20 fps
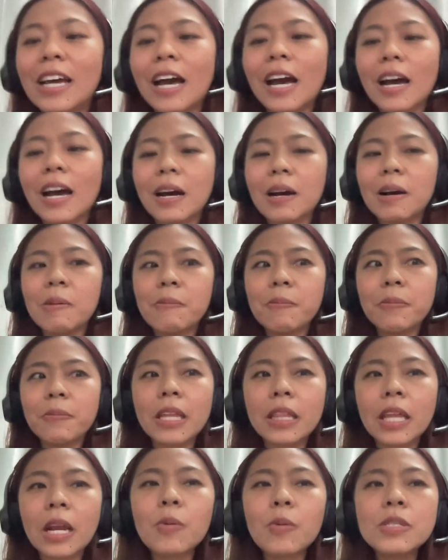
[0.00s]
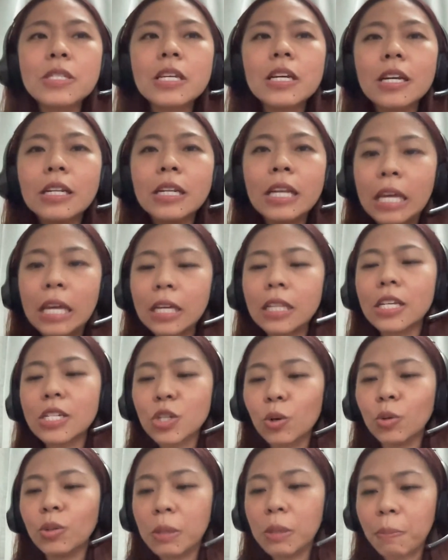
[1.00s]
there was an English
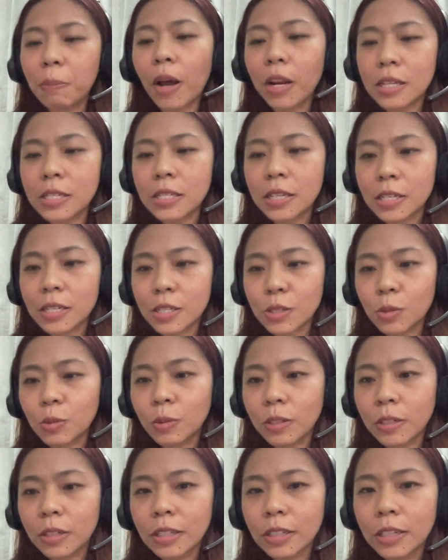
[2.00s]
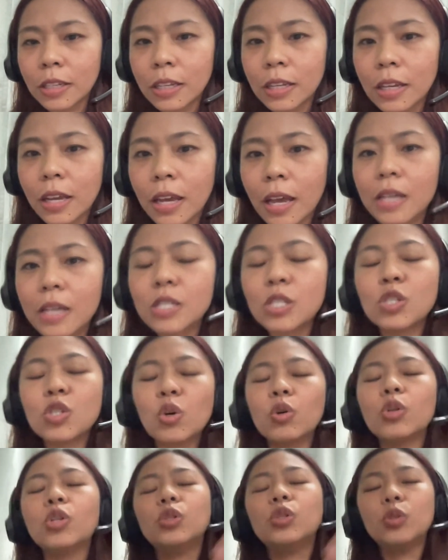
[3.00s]
only policy in school.
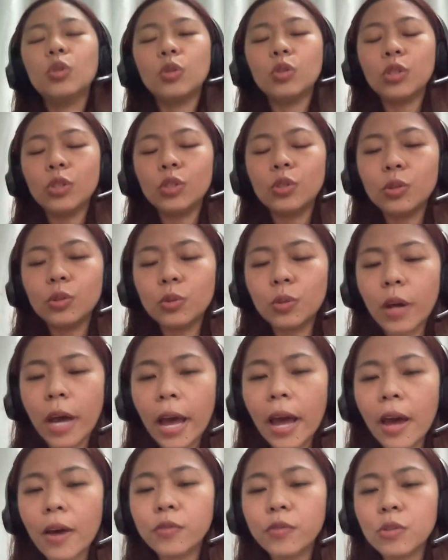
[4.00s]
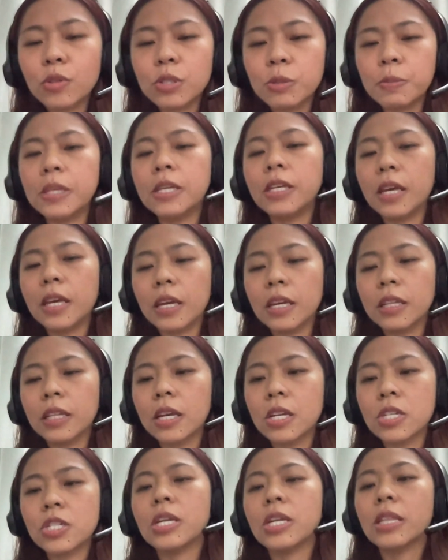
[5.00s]
So you have to speak
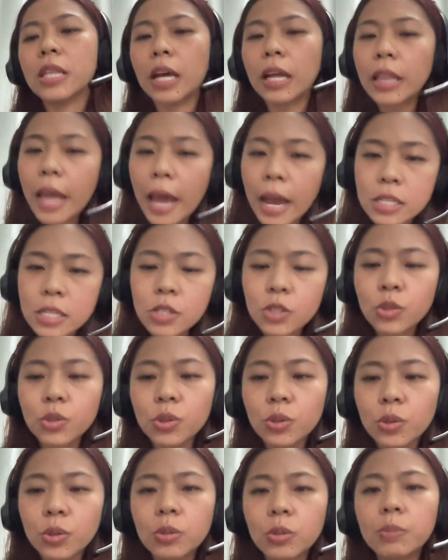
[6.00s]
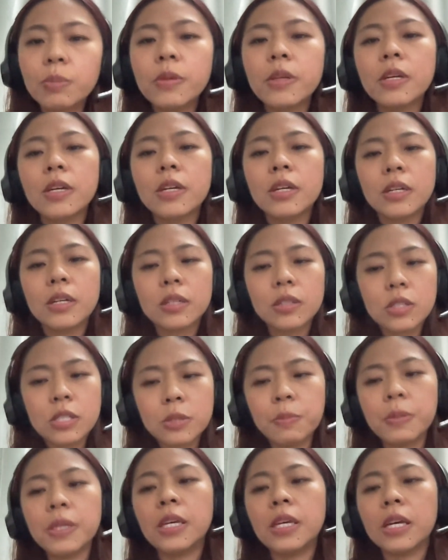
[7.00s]
English in the classroom,
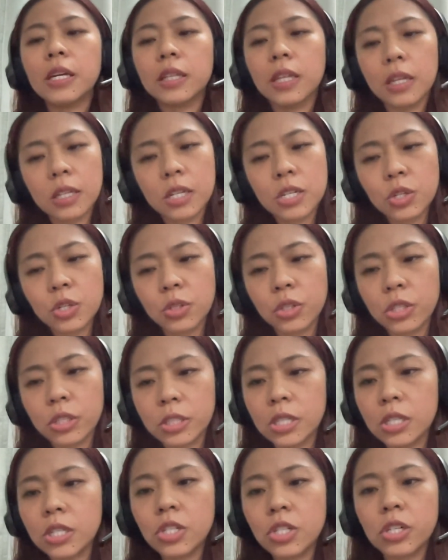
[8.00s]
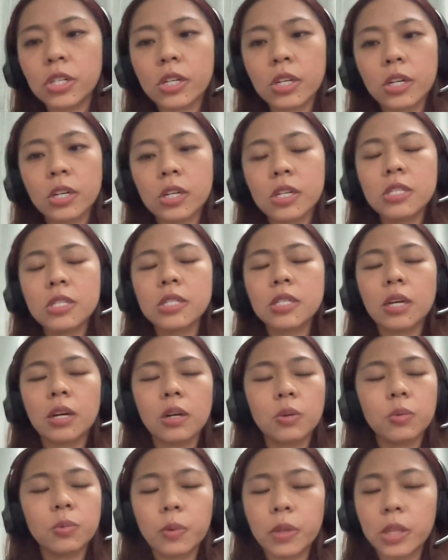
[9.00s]
speaking English to your teachers,
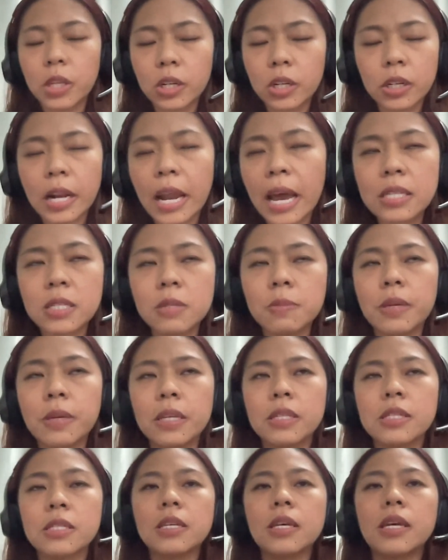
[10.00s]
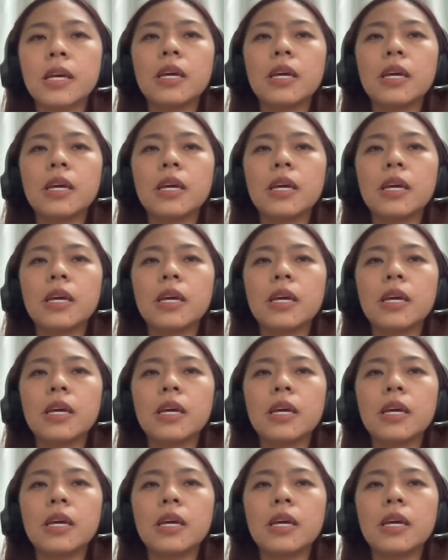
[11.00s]
with your classmates.